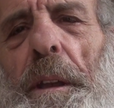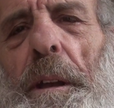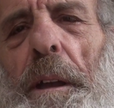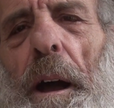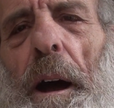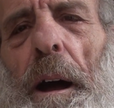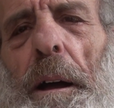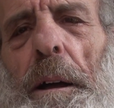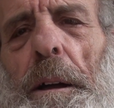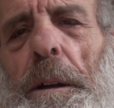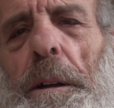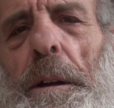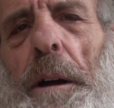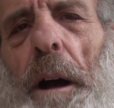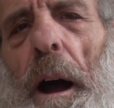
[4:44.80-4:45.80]
Yeah,
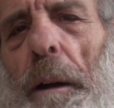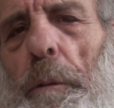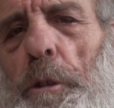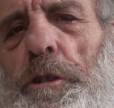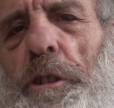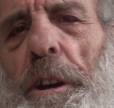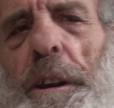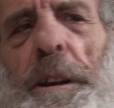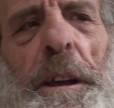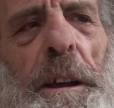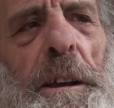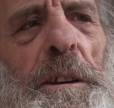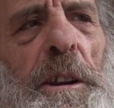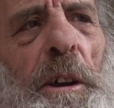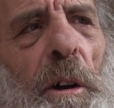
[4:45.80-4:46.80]
I was
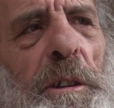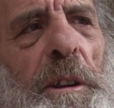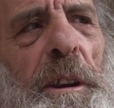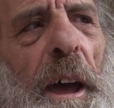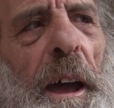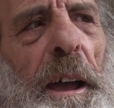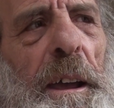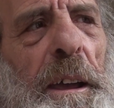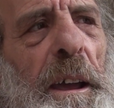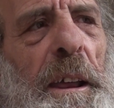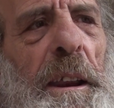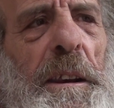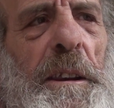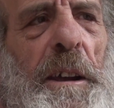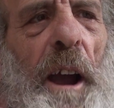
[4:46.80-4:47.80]
reading the other day
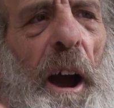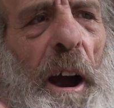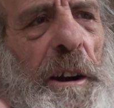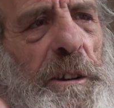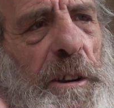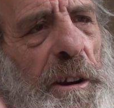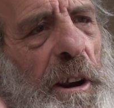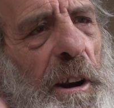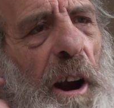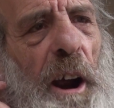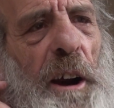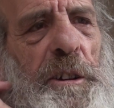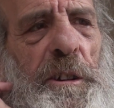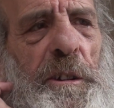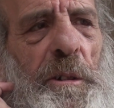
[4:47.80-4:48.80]
in the Guardian an
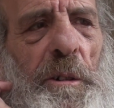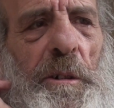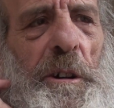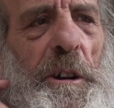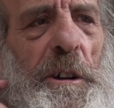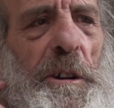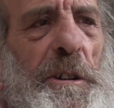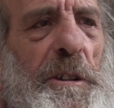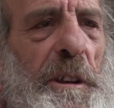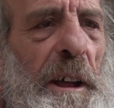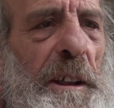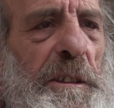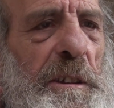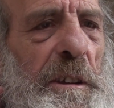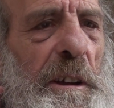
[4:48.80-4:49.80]
article
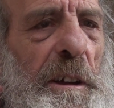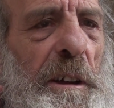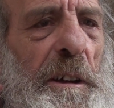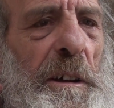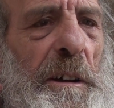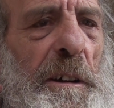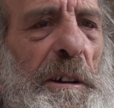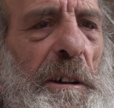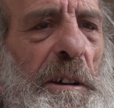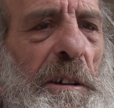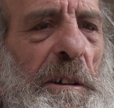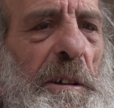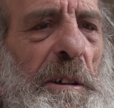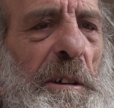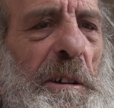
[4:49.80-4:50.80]
that uh,
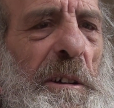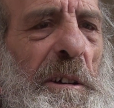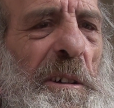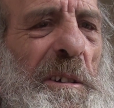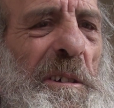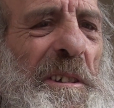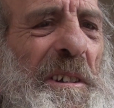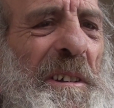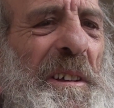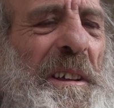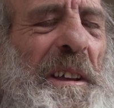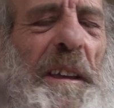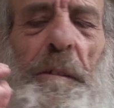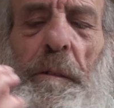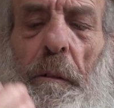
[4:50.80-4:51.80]
uh
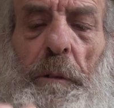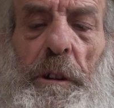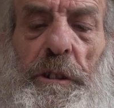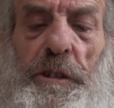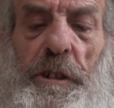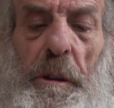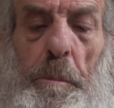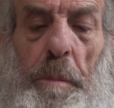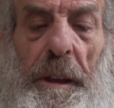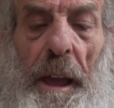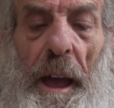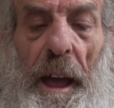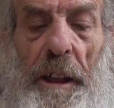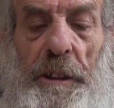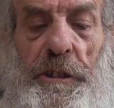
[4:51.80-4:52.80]
even with
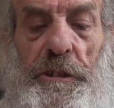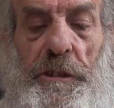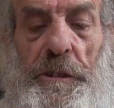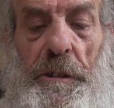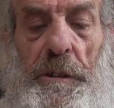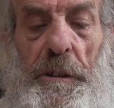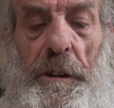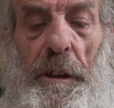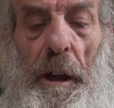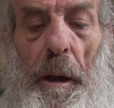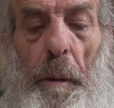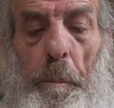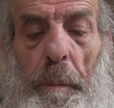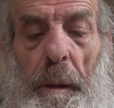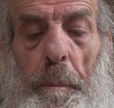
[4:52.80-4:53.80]
GPS,
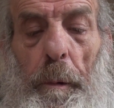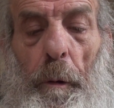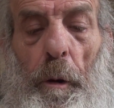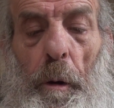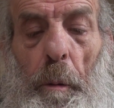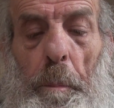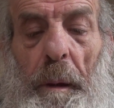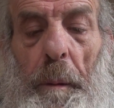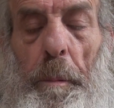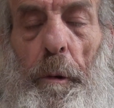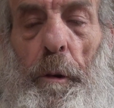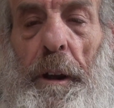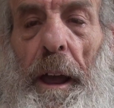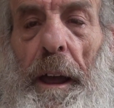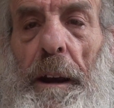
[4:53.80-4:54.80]
yeah, people
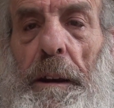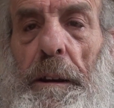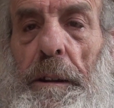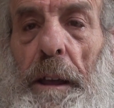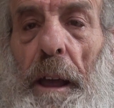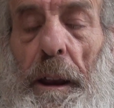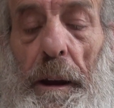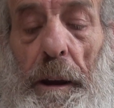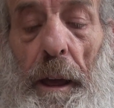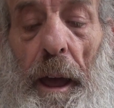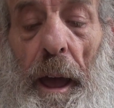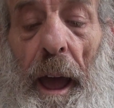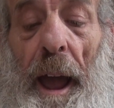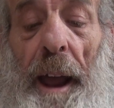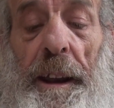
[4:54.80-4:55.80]
people can can
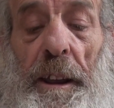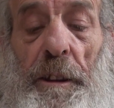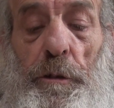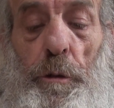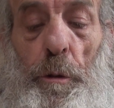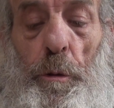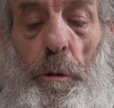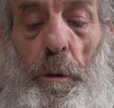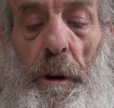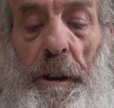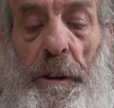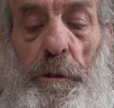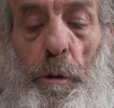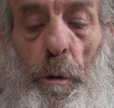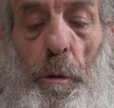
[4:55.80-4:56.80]
hack into
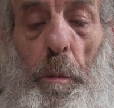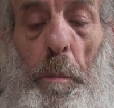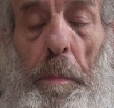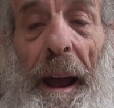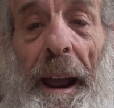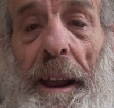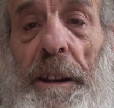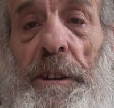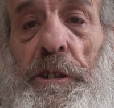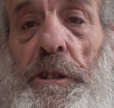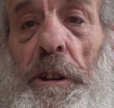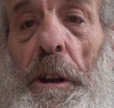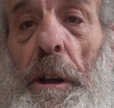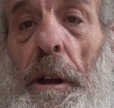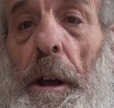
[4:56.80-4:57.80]
into
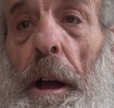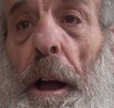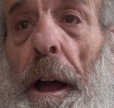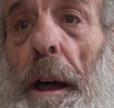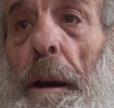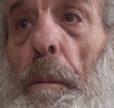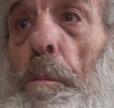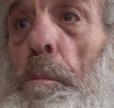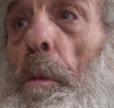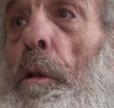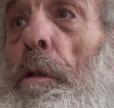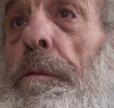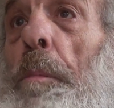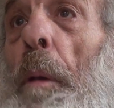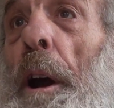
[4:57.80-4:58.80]
banks and
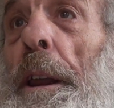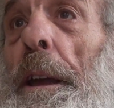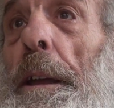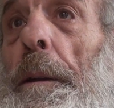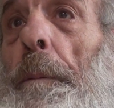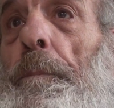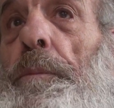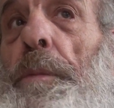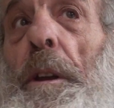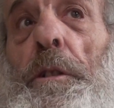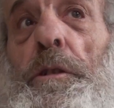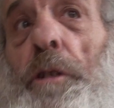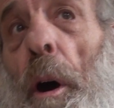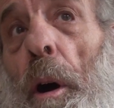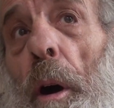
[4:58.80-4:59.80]
move money
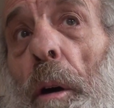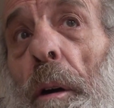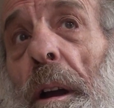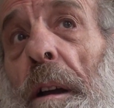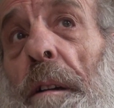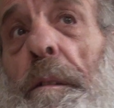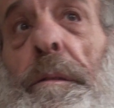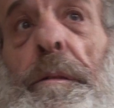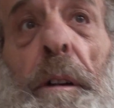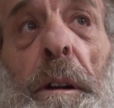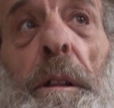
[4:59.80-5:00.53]
so if